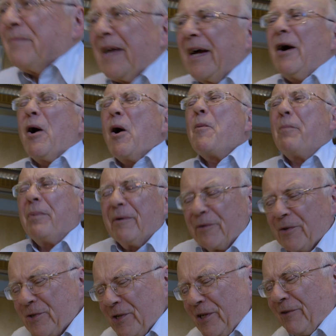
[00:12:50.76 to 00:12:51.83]
I hope
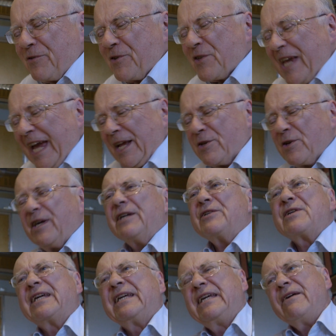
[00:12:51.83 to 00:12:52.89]
there's enough sketch here
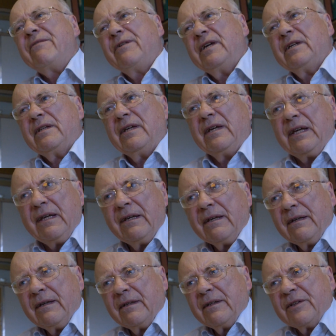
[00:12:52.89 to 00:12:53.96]
to give you the
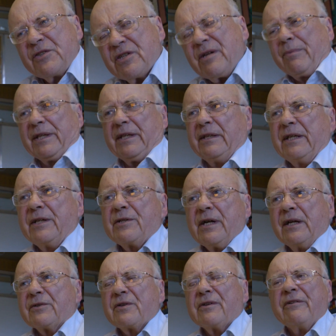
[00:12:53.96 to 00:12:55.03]
some of the
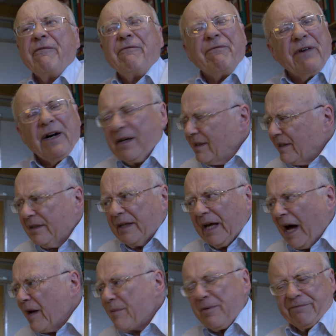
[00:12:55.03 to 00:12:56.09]
details. The fine,
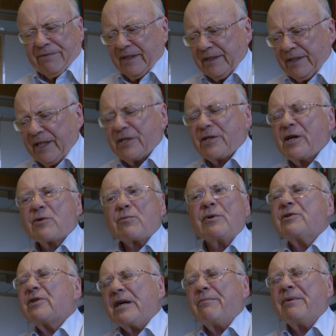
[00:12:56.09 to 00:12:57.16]
hyperfine details
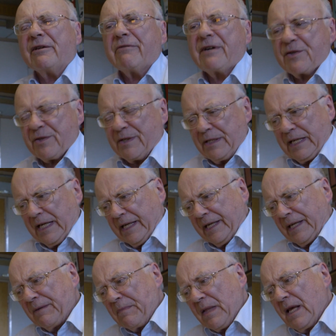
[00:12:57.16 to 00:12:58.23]
would take me the rest of the
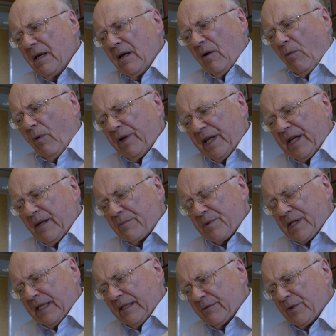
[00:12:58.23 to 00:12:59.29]
day. What it
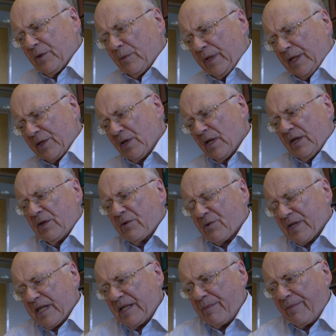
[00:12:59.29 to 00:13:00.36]
comes down to is you
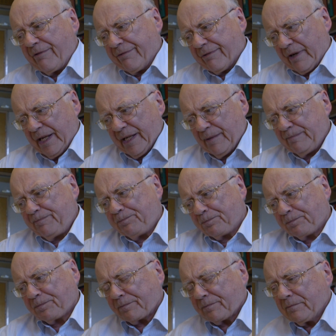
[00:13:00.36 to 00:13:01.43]
set up a frame
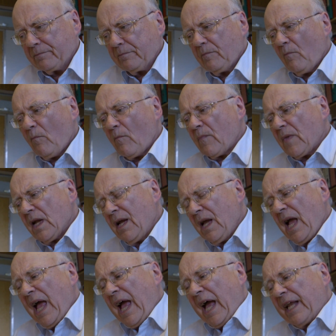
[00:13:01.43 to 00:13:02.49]

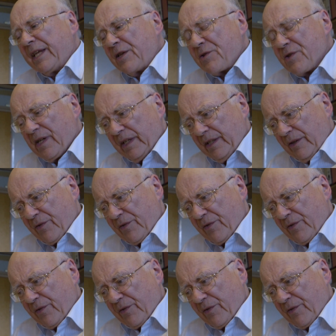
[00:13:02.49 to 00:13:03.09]
and inside